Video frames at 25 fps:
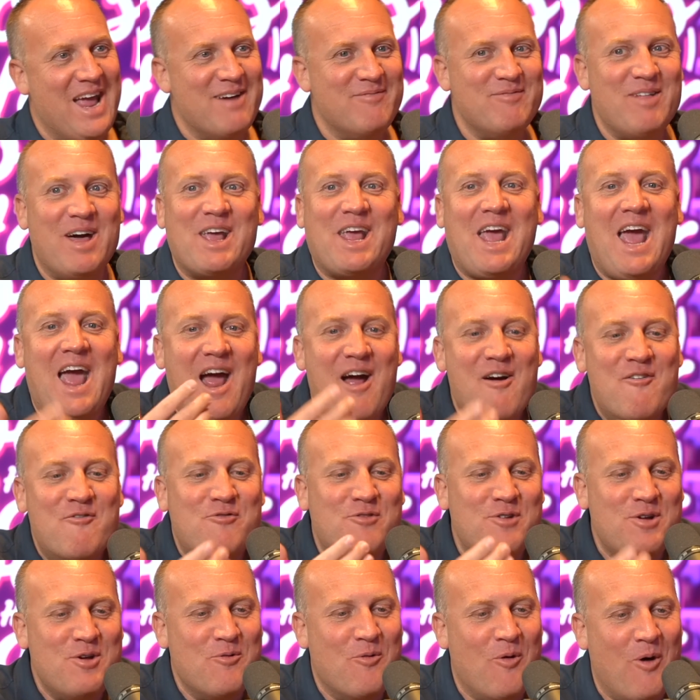I'm like,
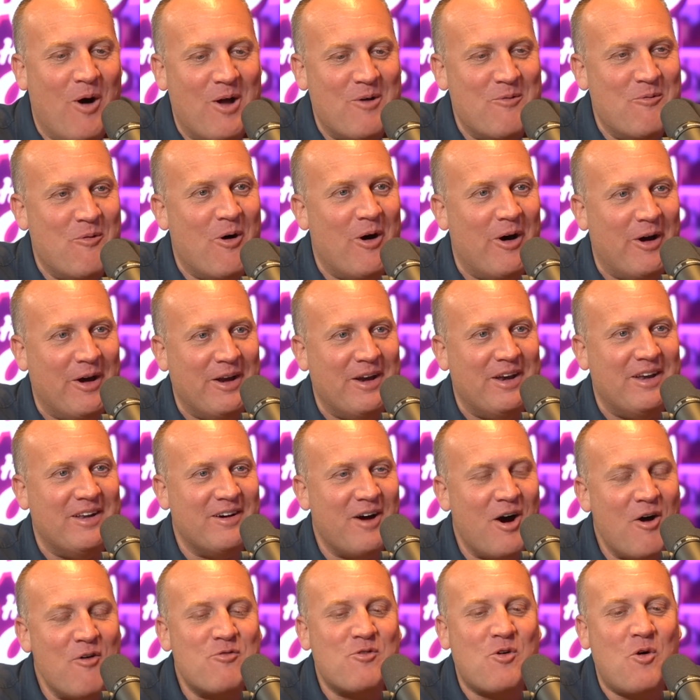everyone would.
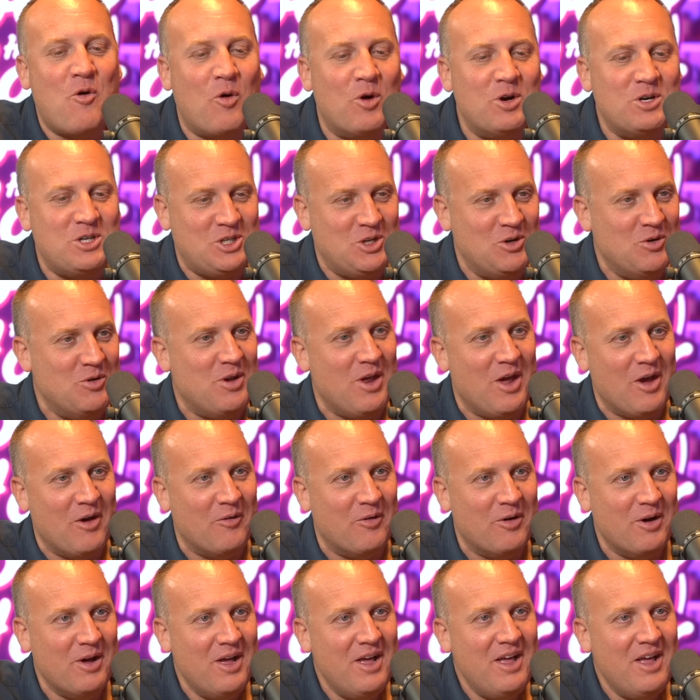Of course you do.